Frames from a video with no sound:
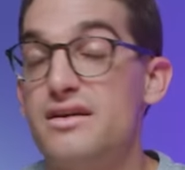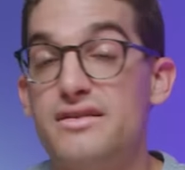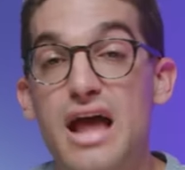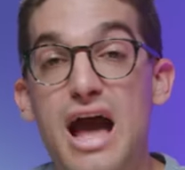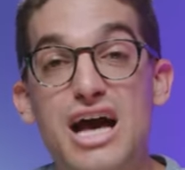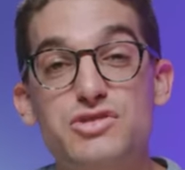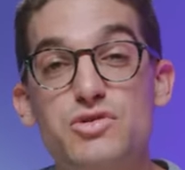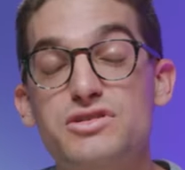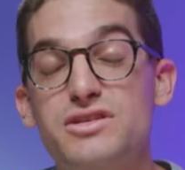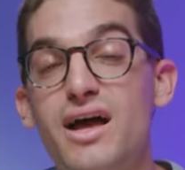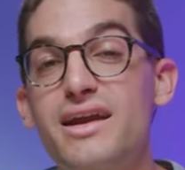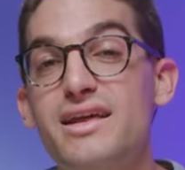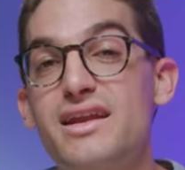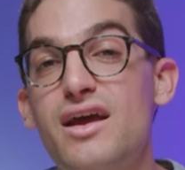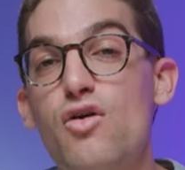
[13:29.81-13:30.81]
Now, as we're
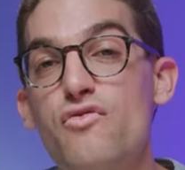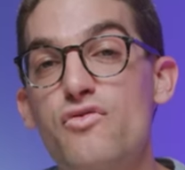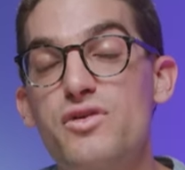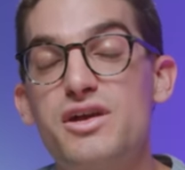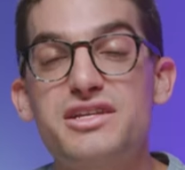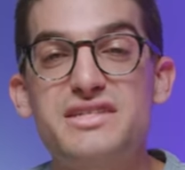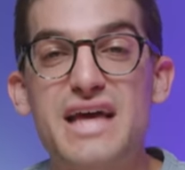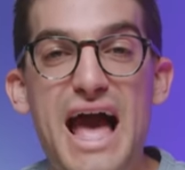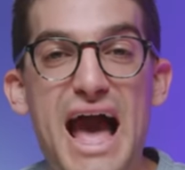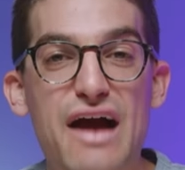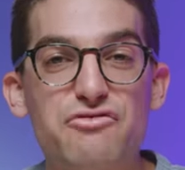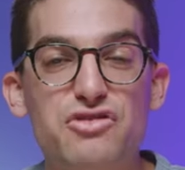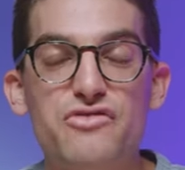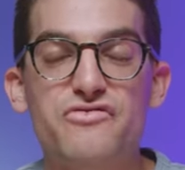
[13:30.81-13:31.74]
sliding over into After